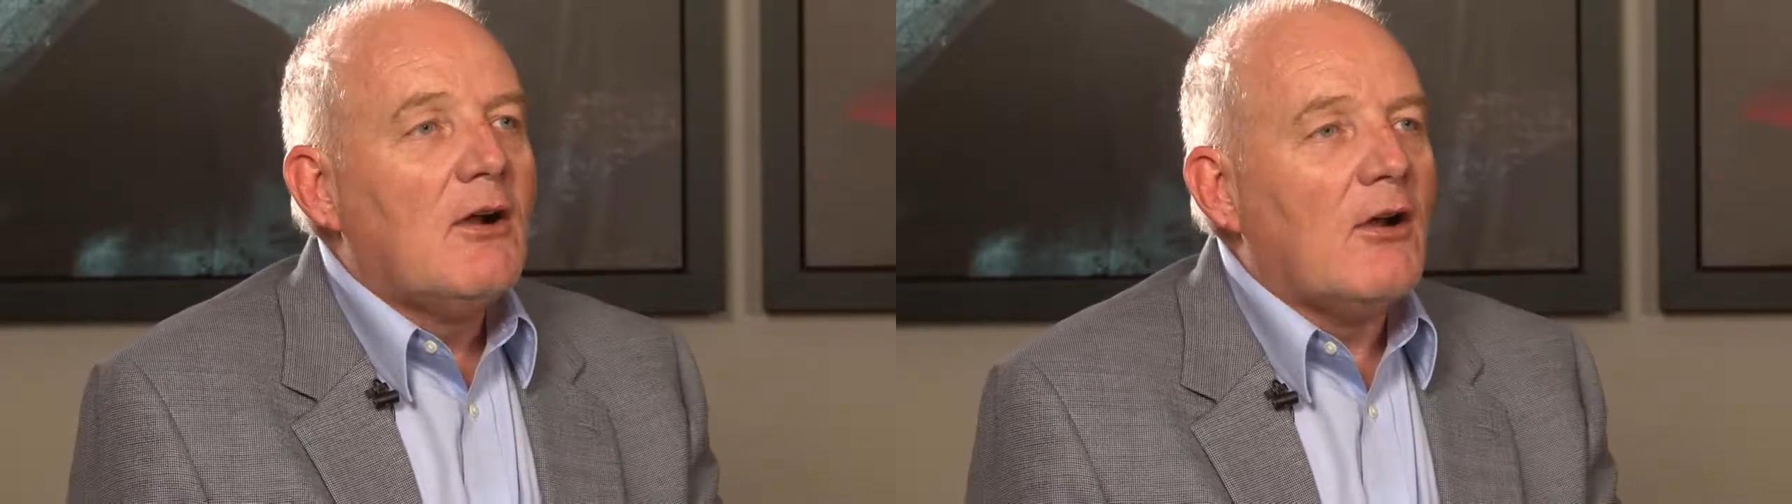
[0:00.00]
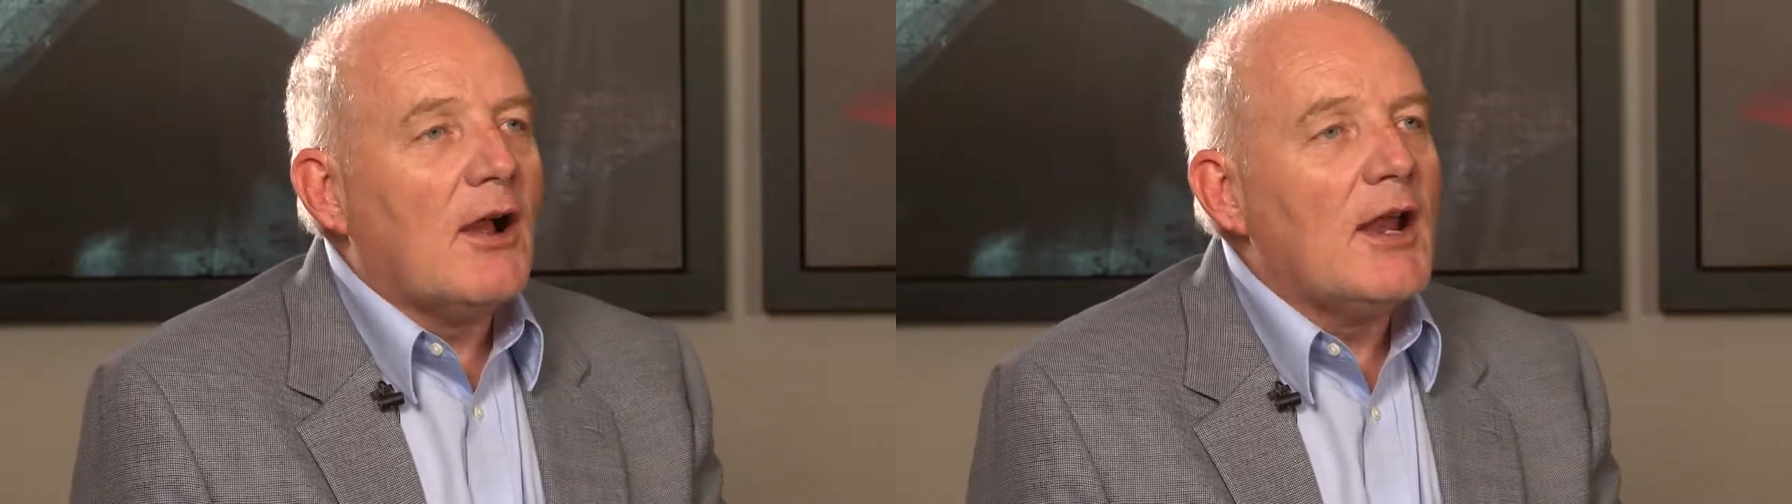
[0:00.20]

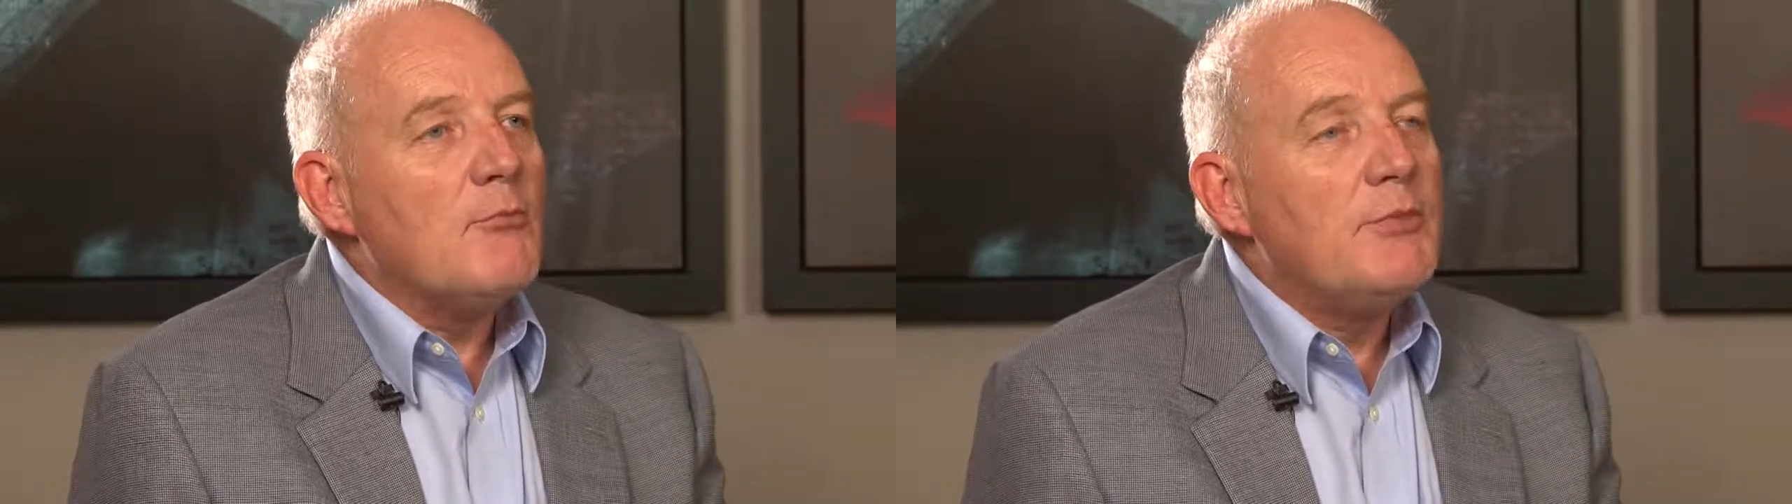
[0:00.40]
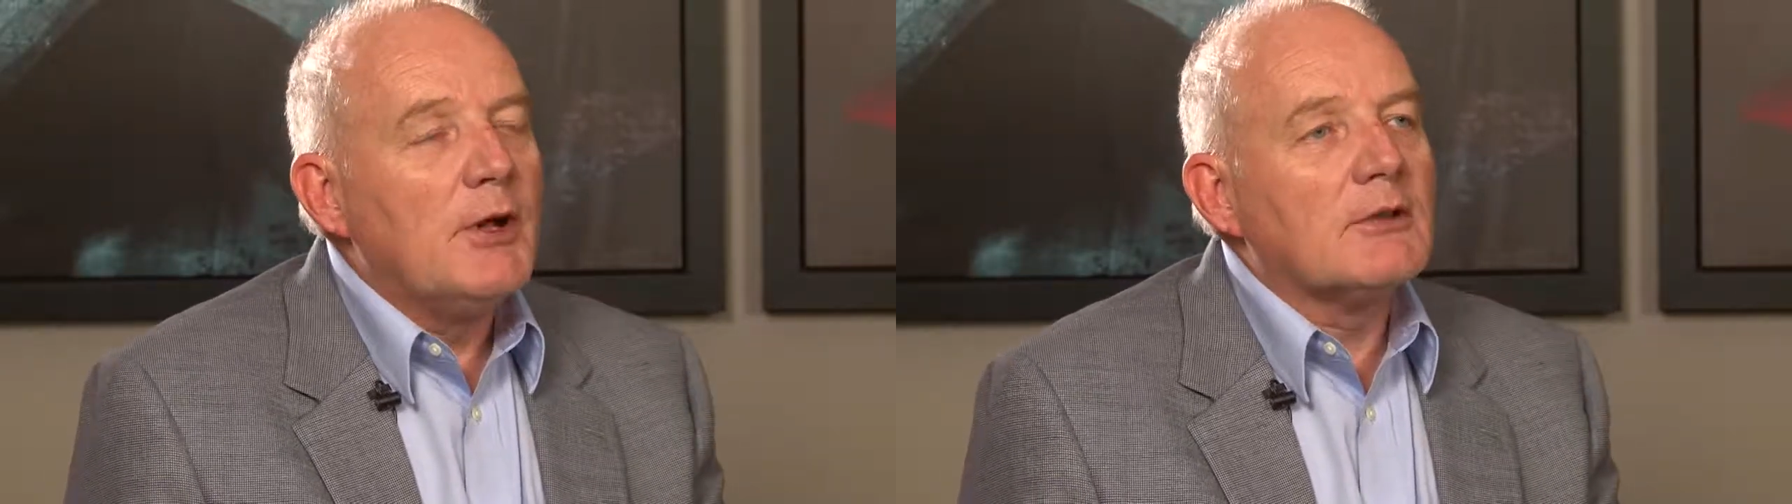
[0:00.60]
are all kind
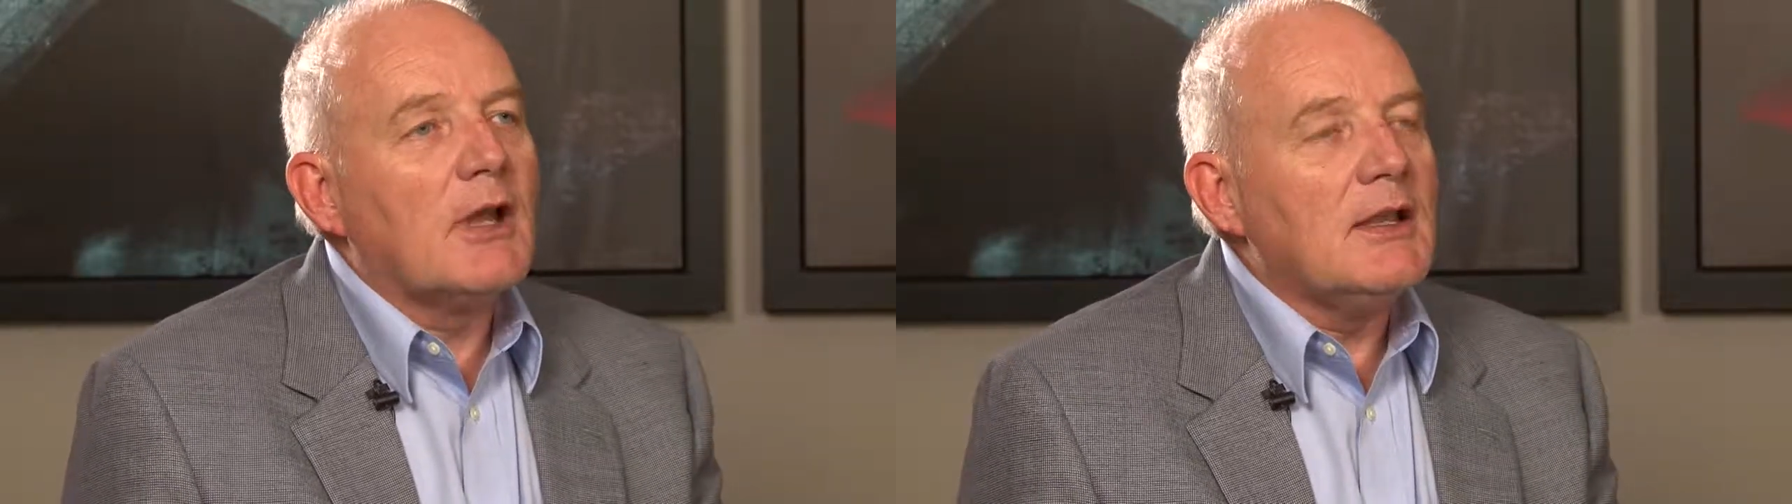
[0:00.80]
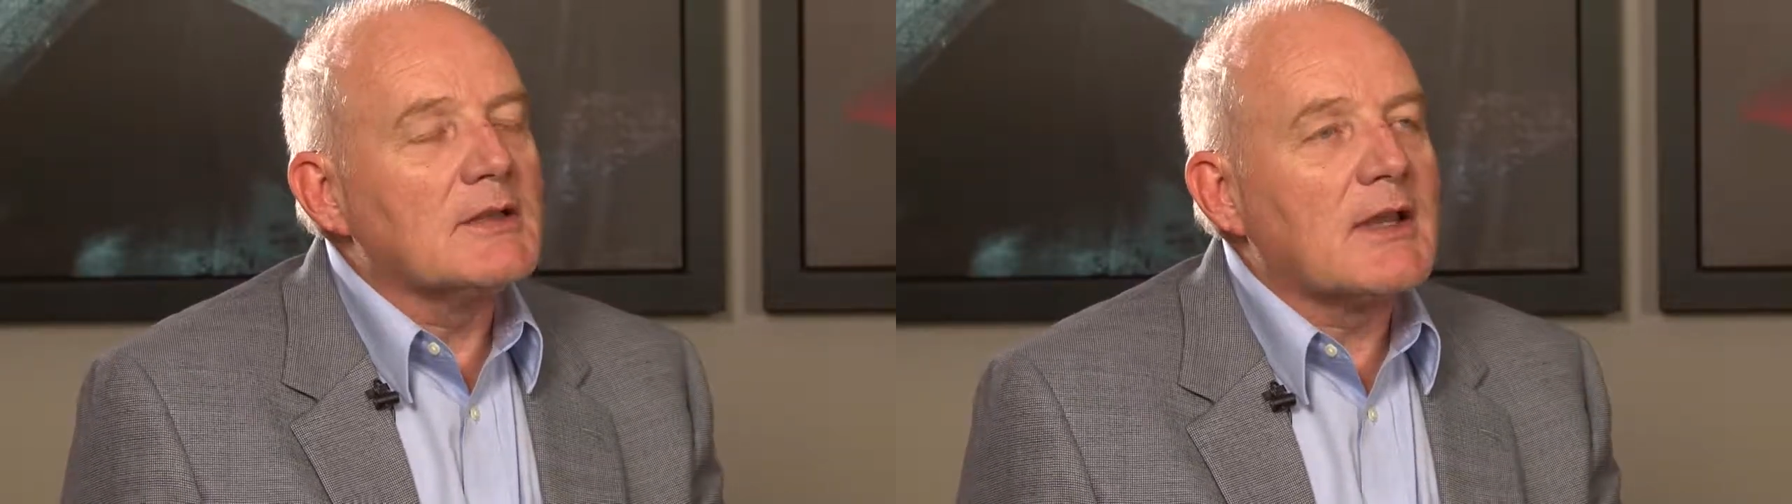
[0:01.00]
of built
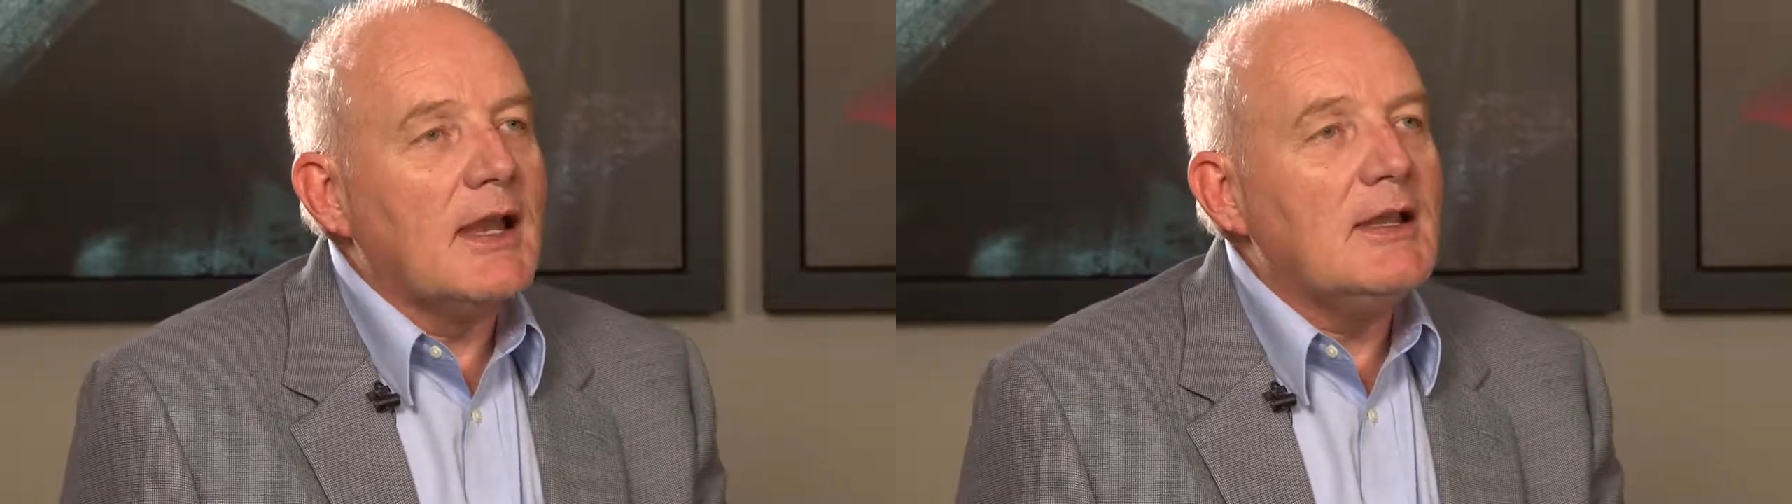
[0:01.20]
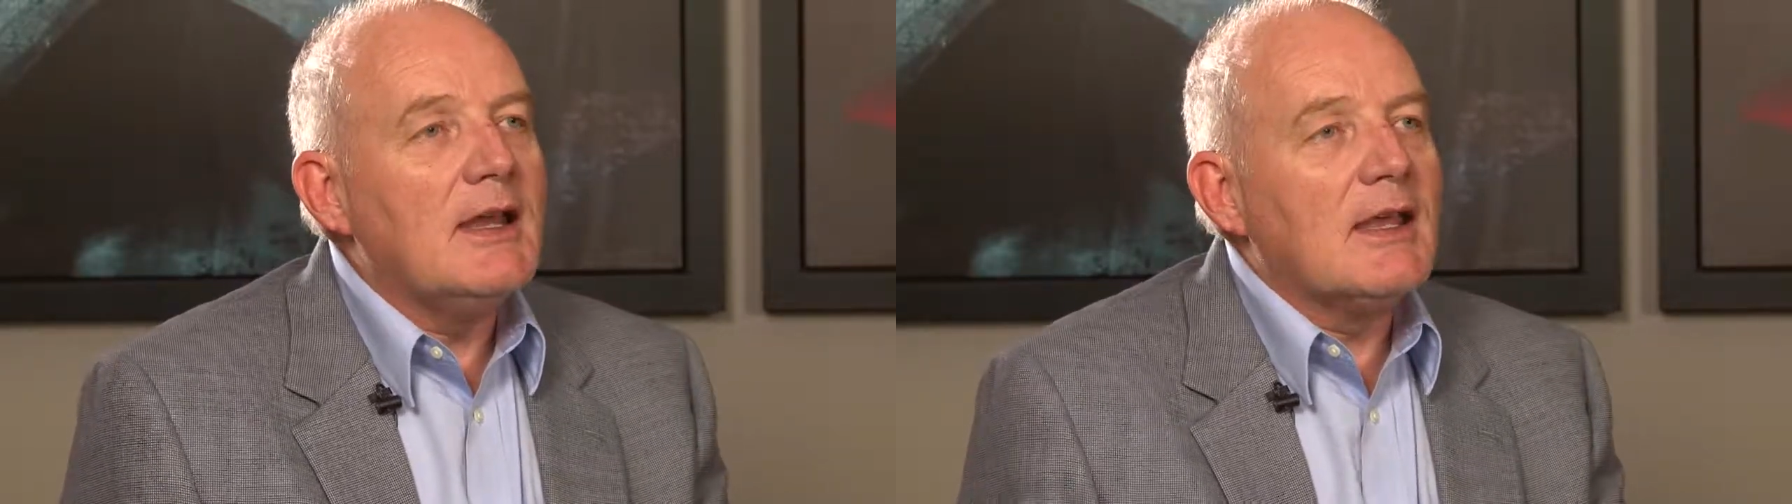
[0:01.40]
on this
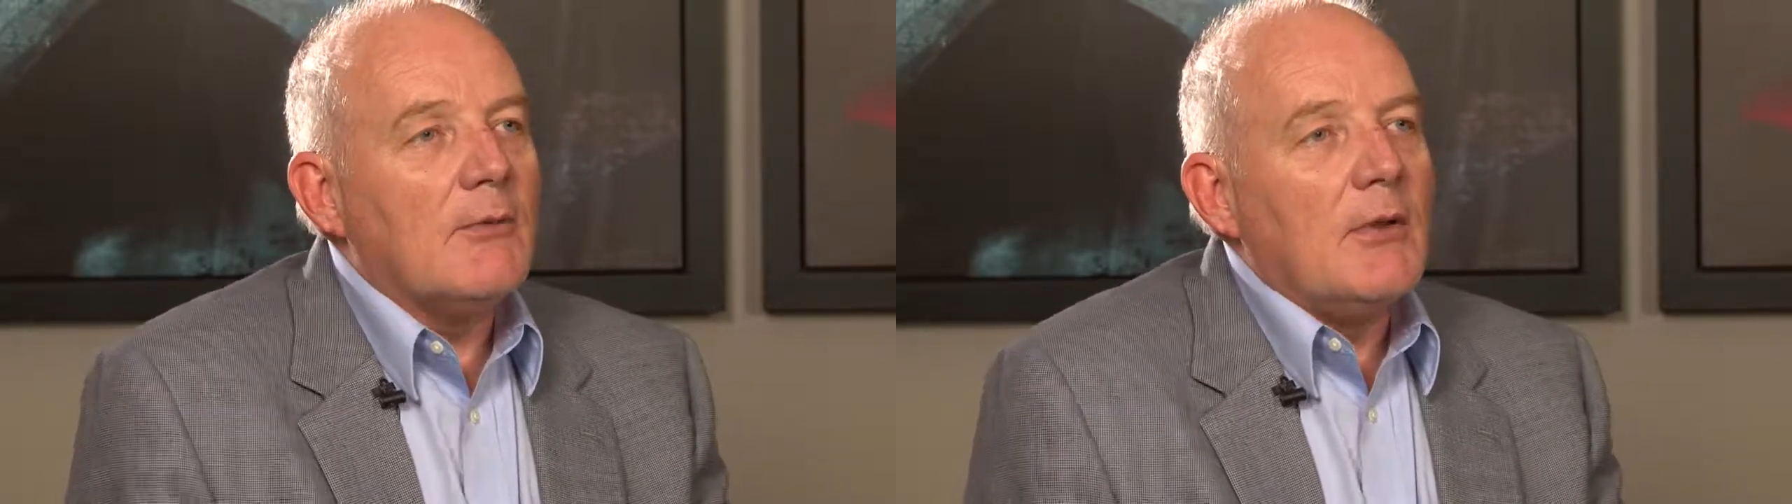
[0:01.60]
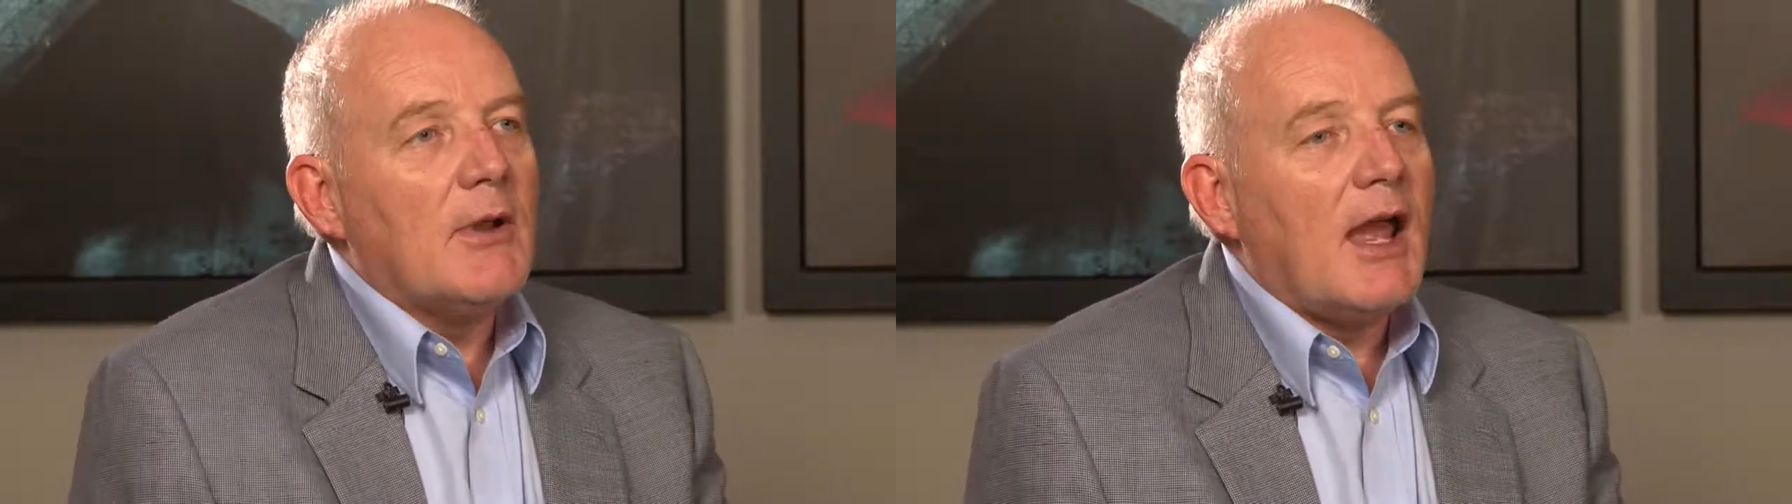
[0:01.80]
idea that
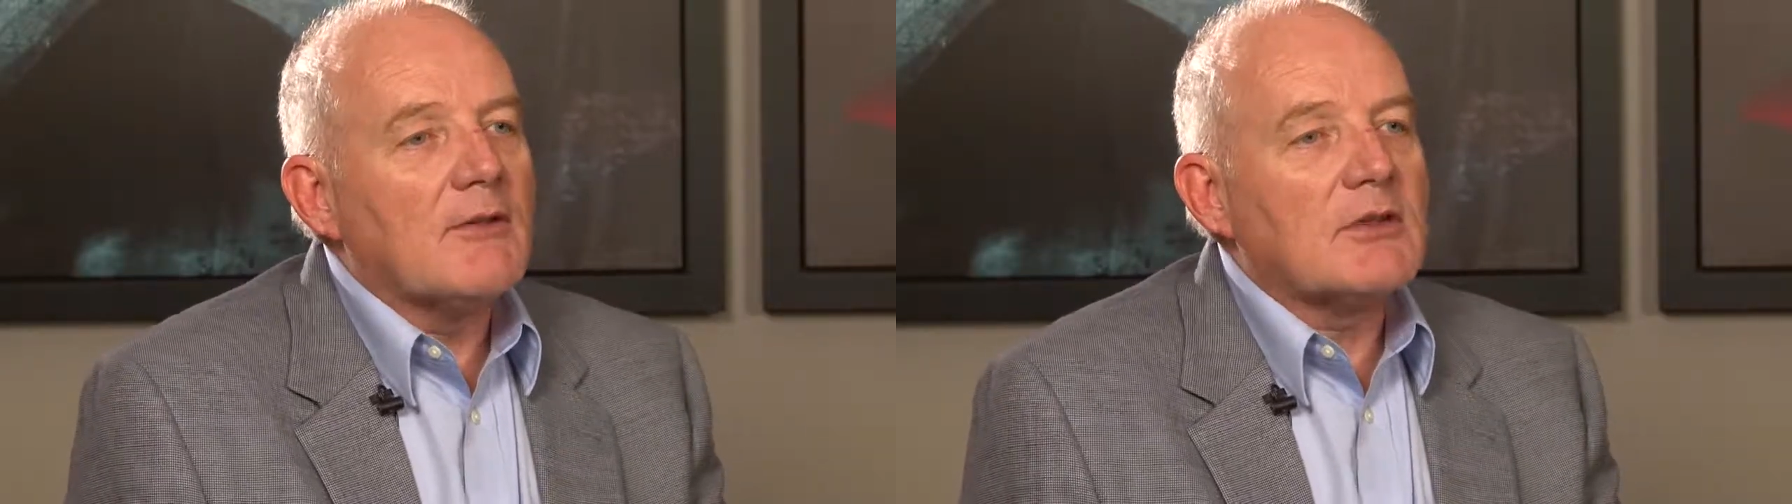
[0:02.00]
we would have